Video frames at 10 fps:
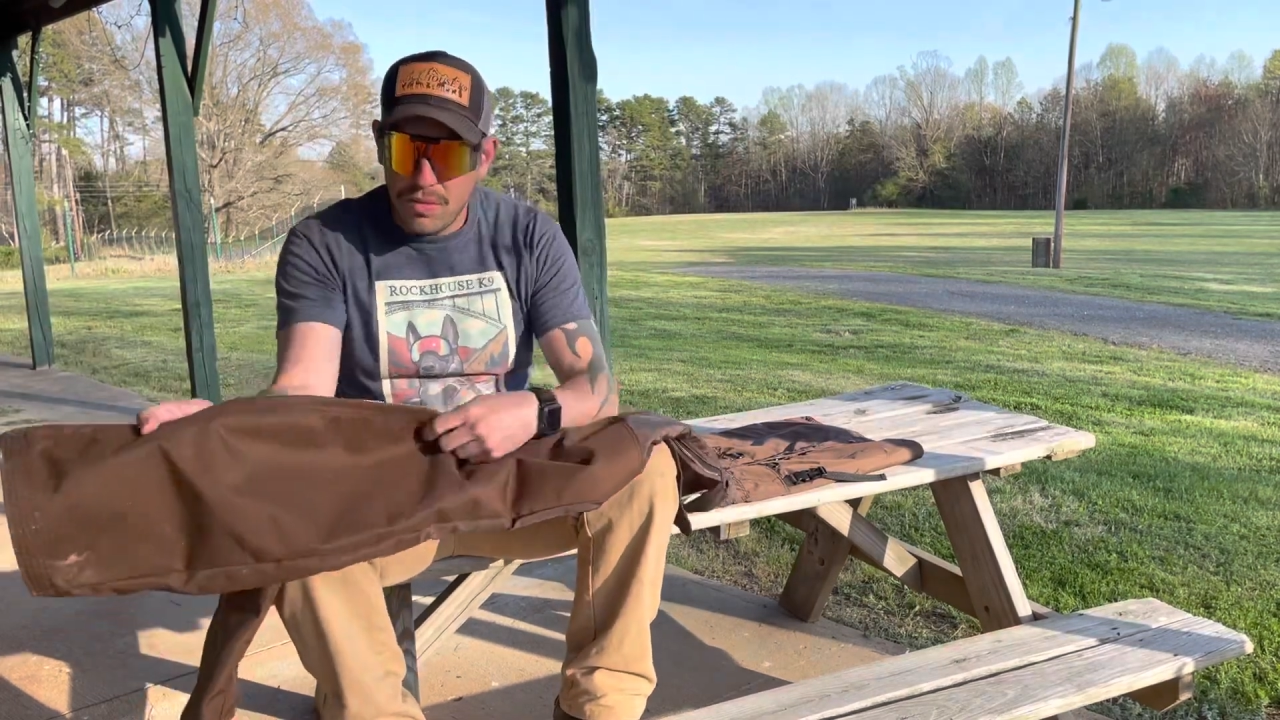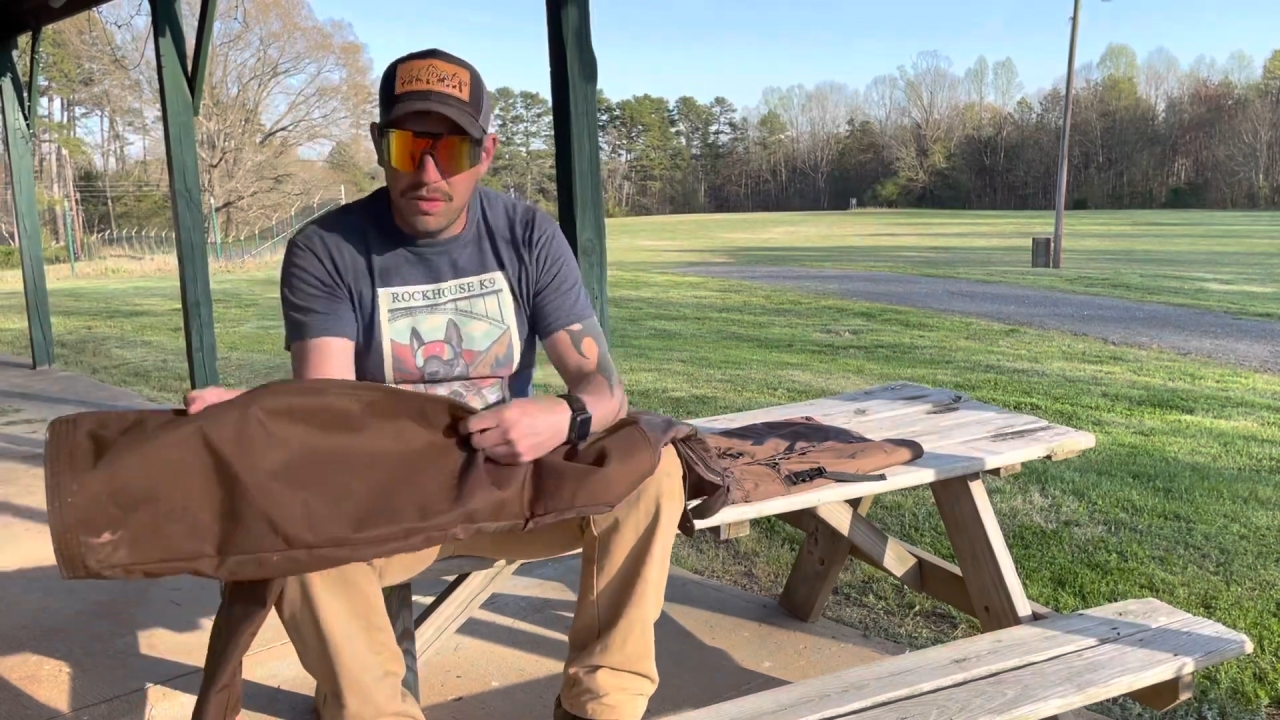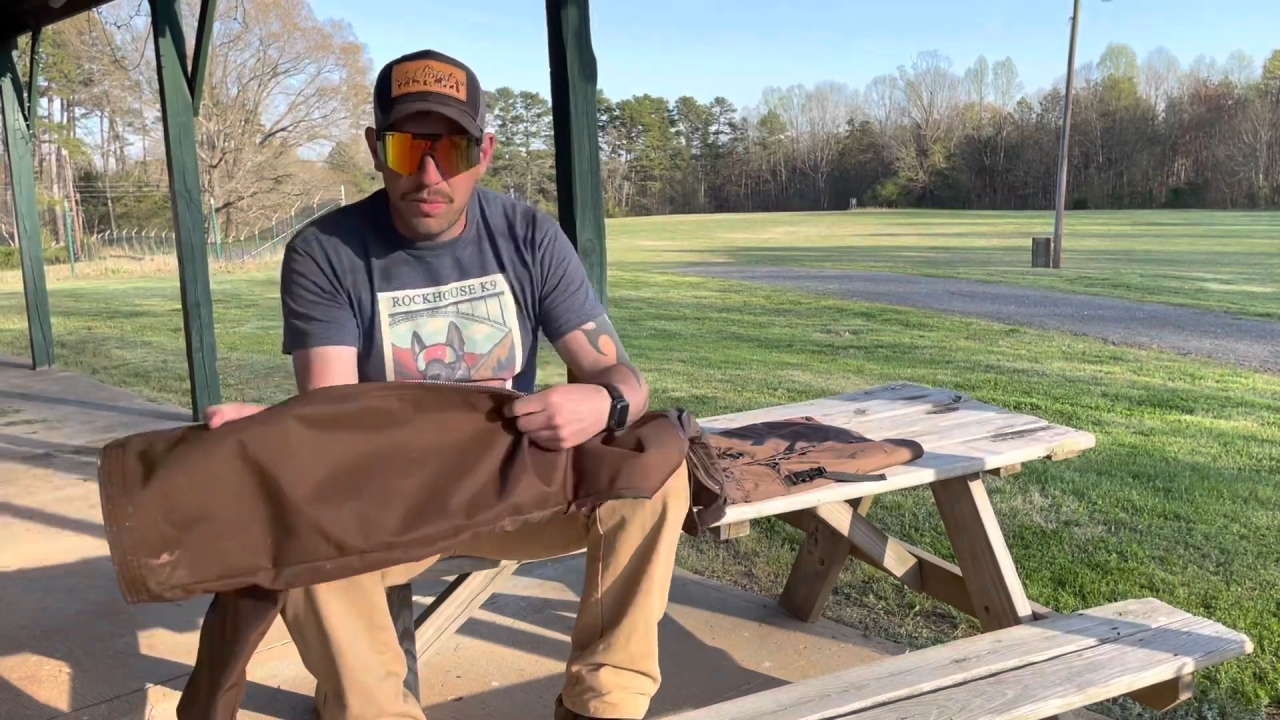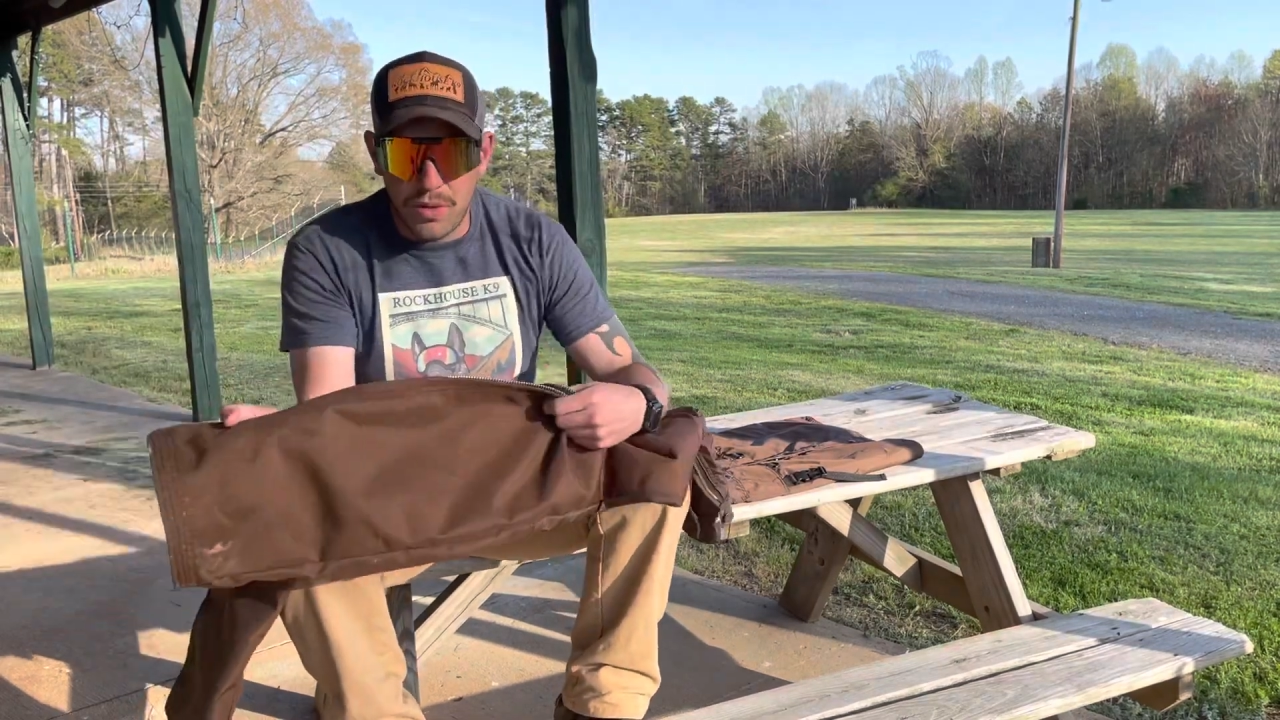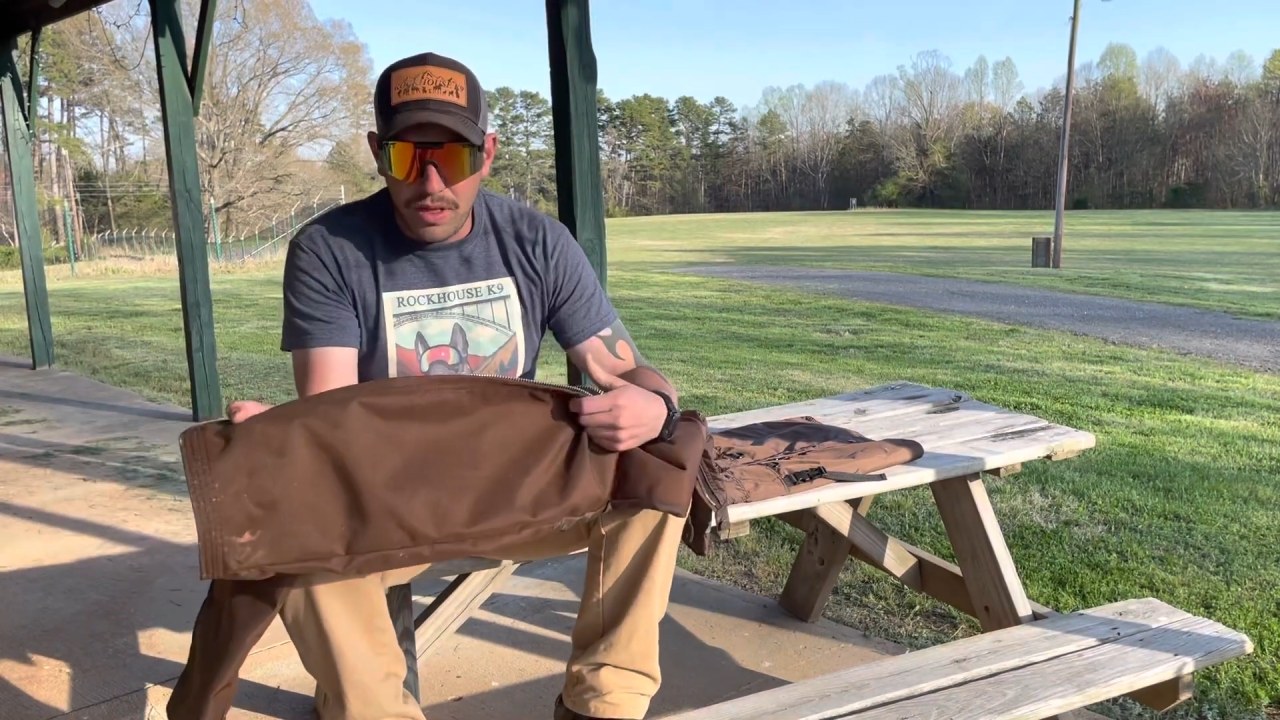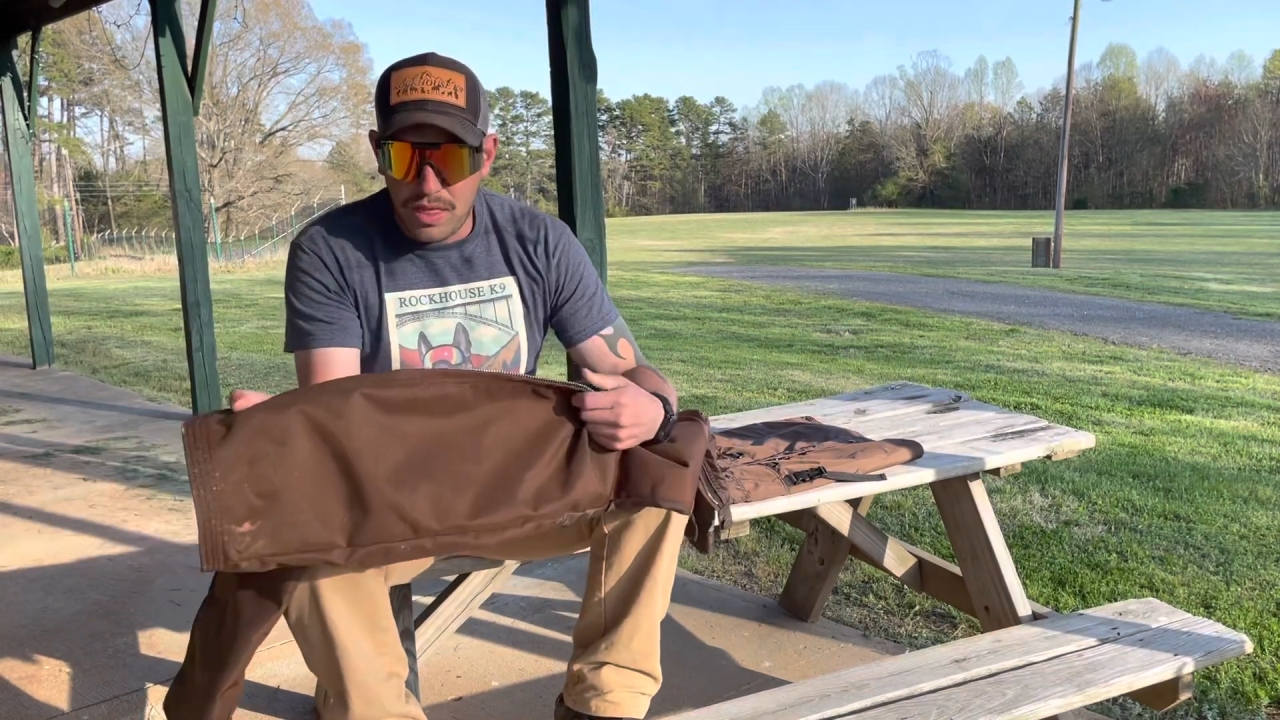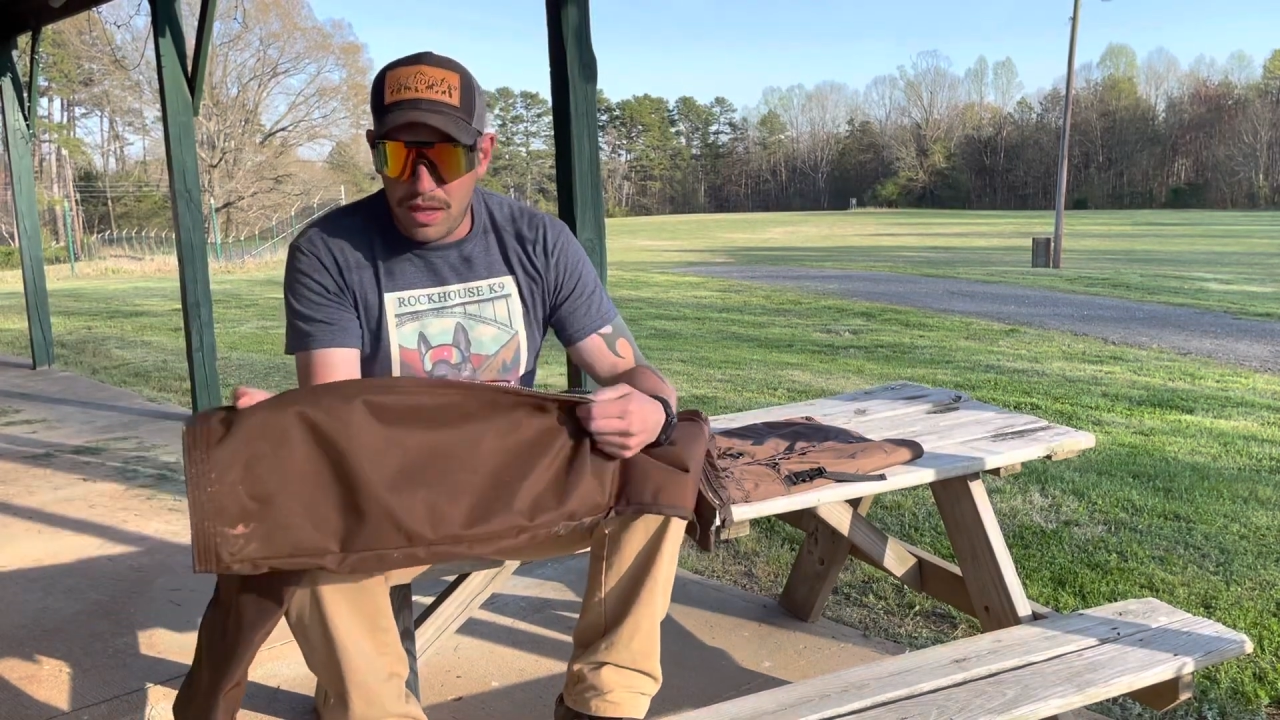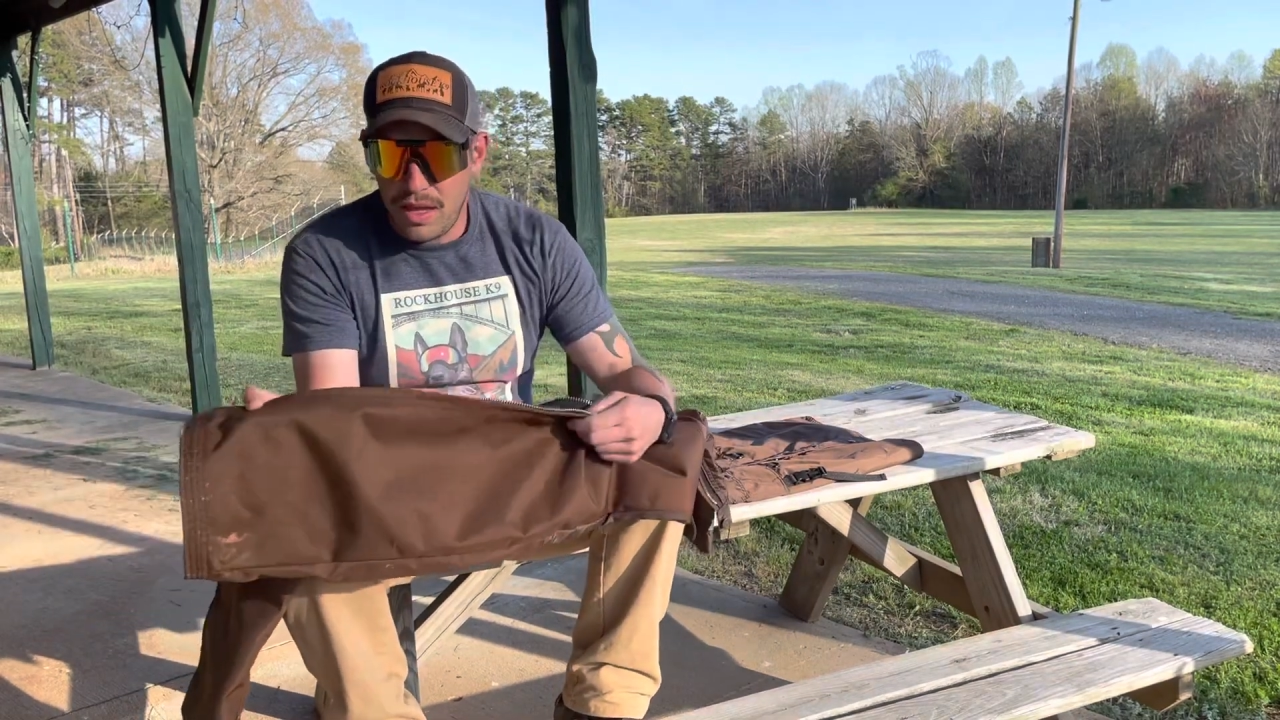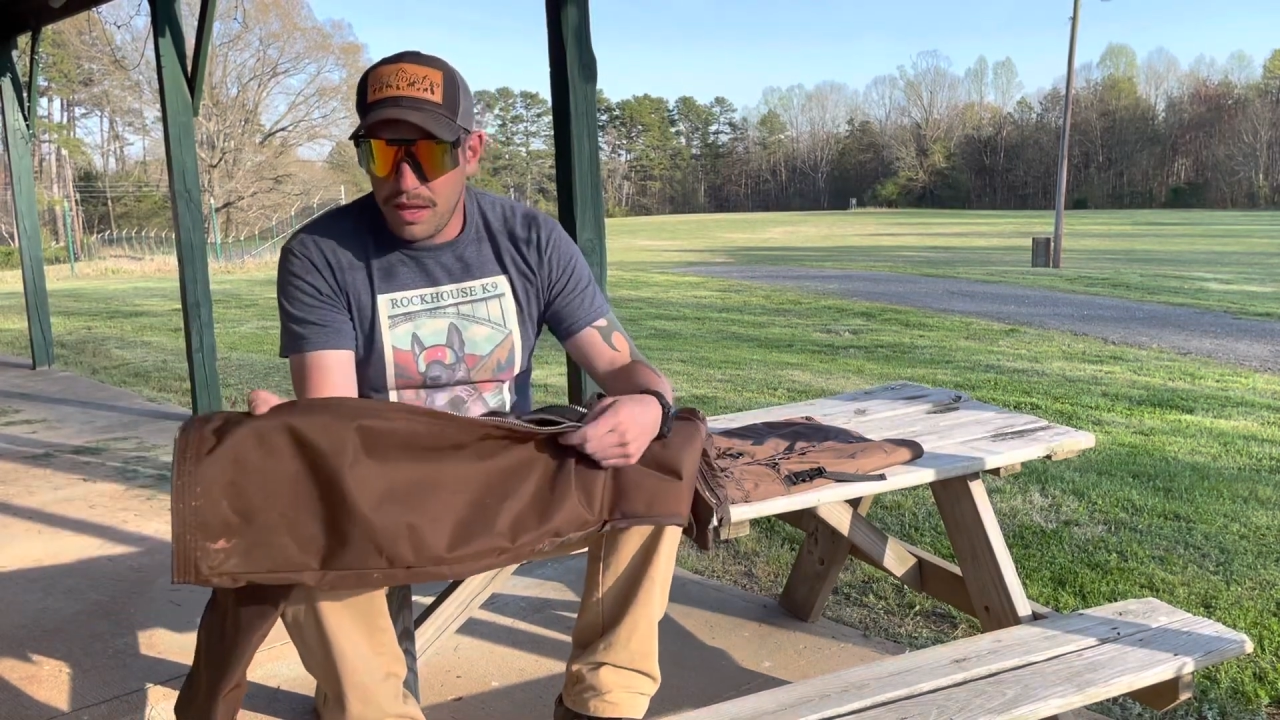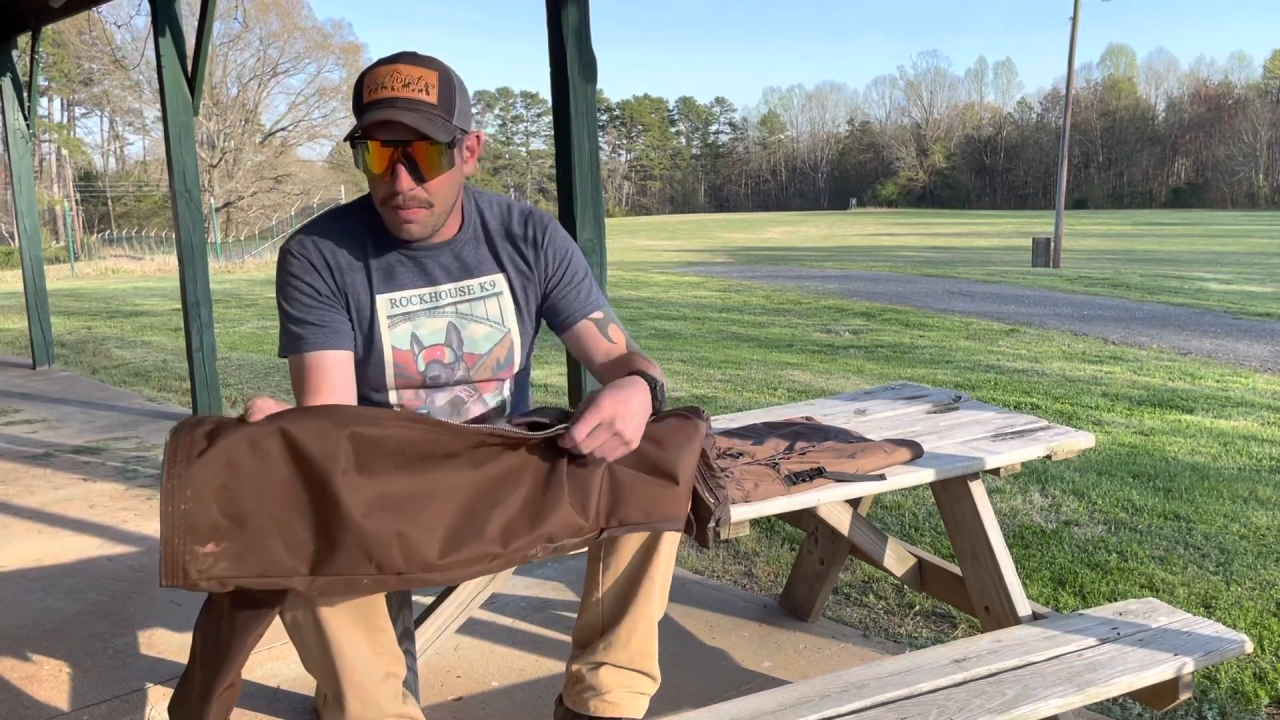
is pretty thick.